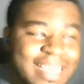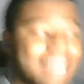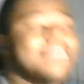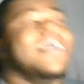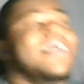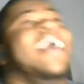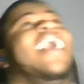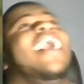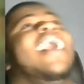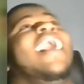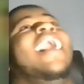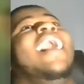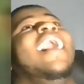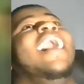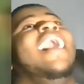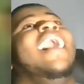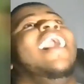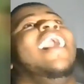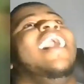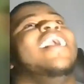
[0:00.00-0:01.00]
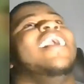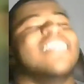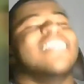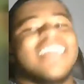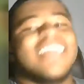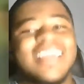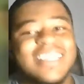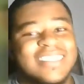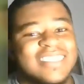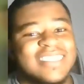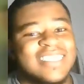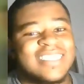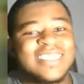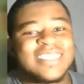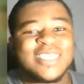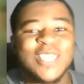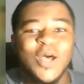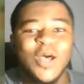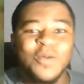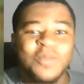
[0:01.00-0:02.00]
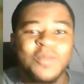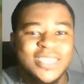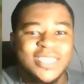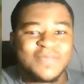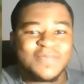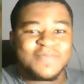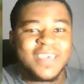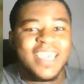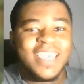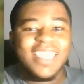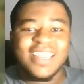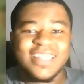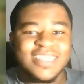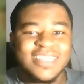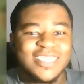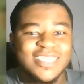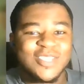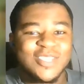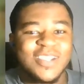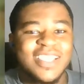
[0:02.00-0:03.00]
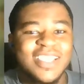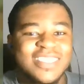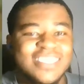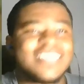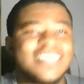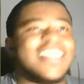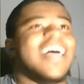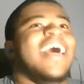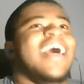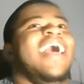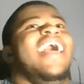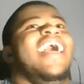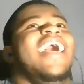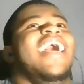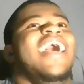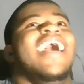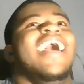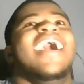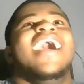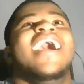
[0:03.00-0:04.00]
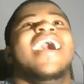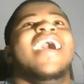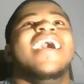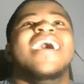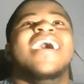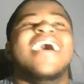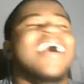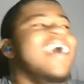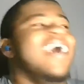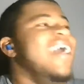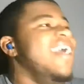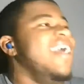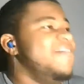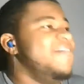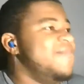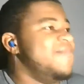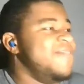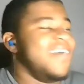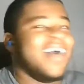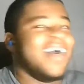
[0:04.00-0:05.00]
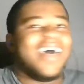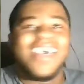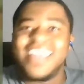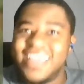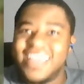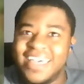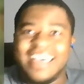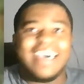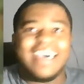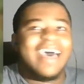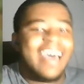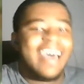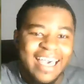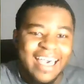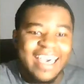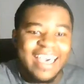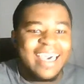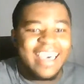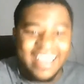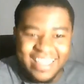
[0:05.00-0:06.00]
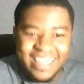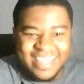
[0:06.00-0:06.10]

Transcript: ah, it like it's in so much pain and distress. It's like, ah, ah, fuck, ah.